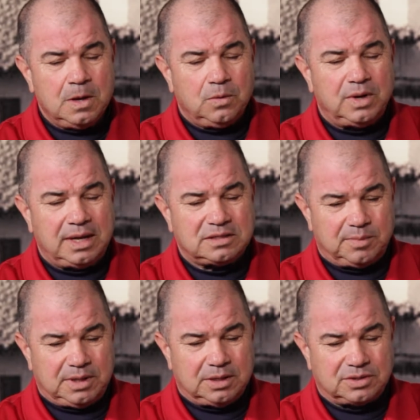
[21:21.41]
when he has a
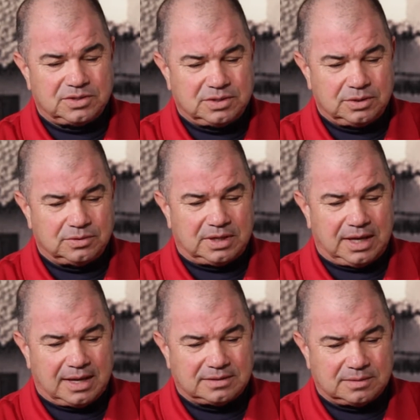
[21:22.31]
beginner student,
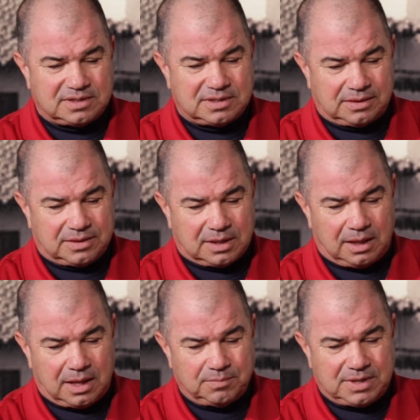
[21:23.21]
he has them set the
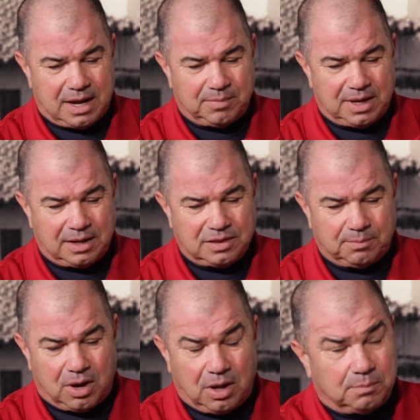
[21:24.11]
club down behind the
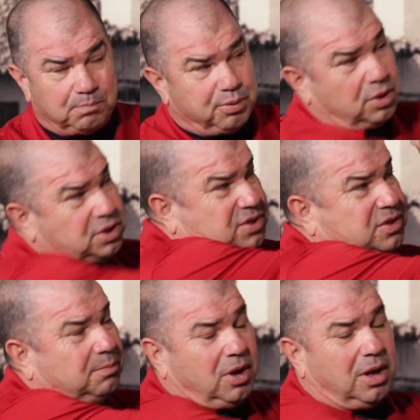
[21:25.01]
ball and
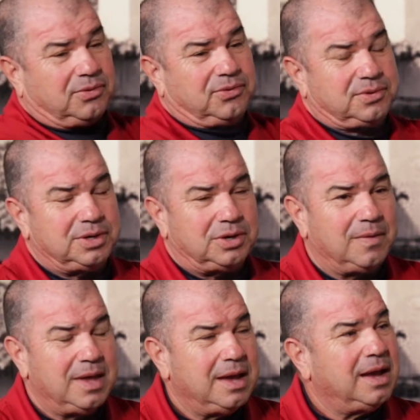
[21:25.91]
push the ball
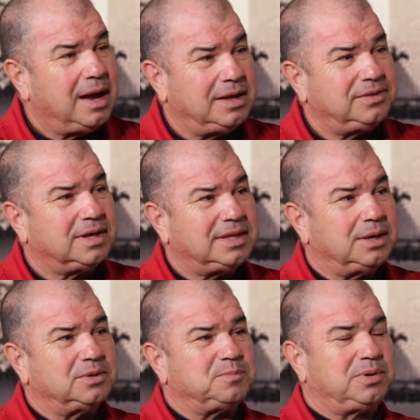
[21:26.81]
through. I thought
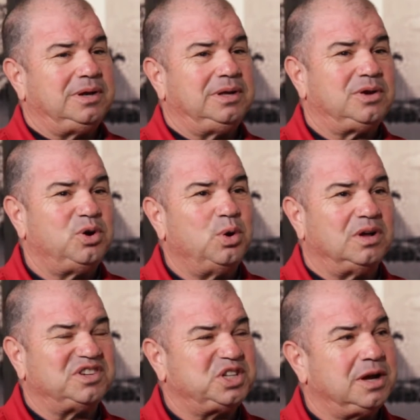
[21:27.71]
that was pretty
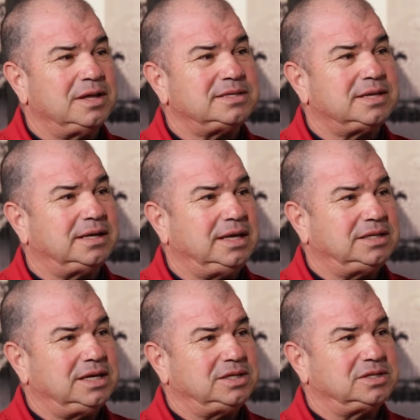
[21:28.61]
cool. Sean said he
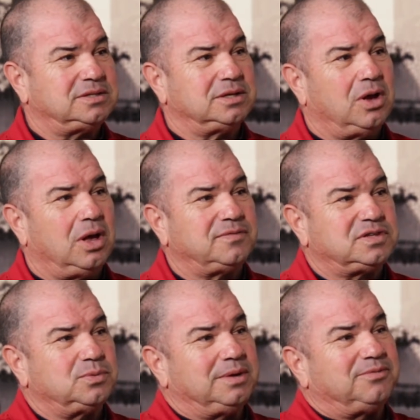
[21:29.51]
teaches the golf
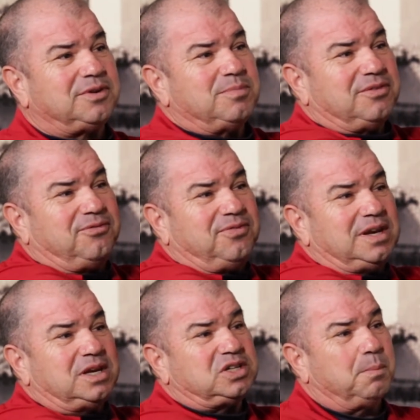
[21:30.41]
swing from the
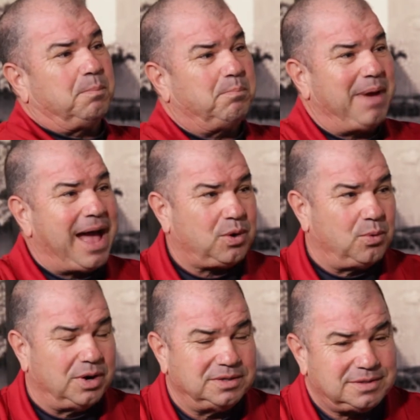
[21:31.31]
finish
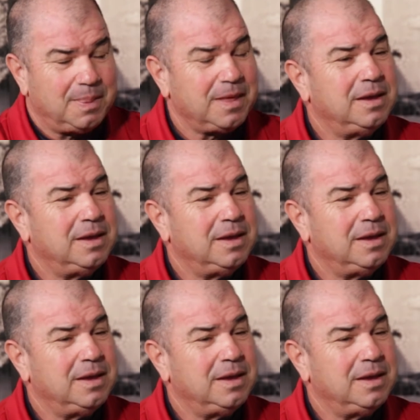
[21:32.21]
backwards,